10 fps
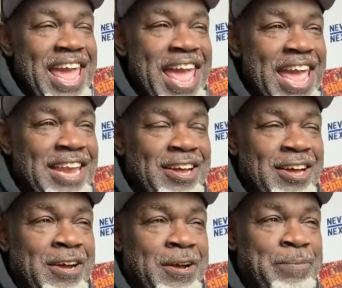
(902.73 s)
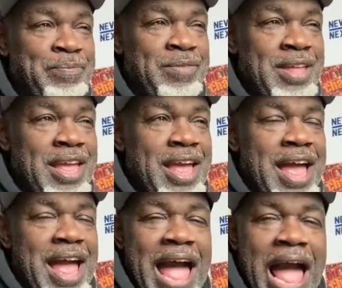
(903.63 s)
And
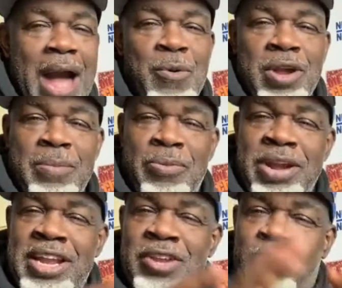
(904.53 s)
I want to bring in a